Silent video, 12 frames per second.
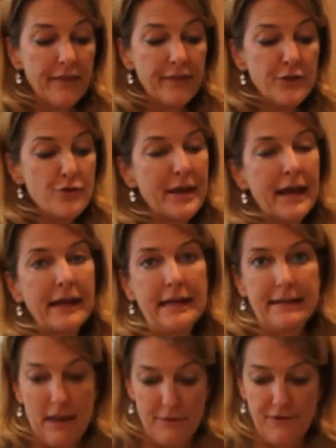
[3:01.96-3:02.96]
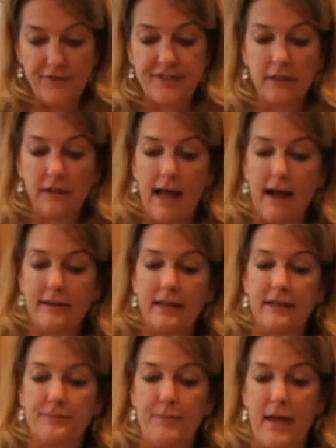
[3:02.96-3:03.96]
you can't eat them. If you have celiacs,
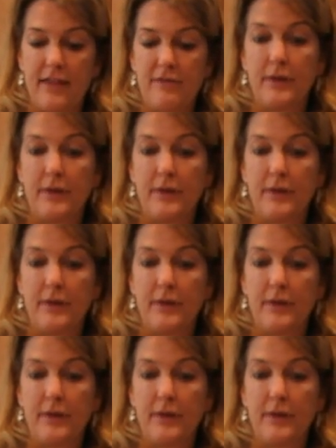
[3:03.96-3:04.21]
they've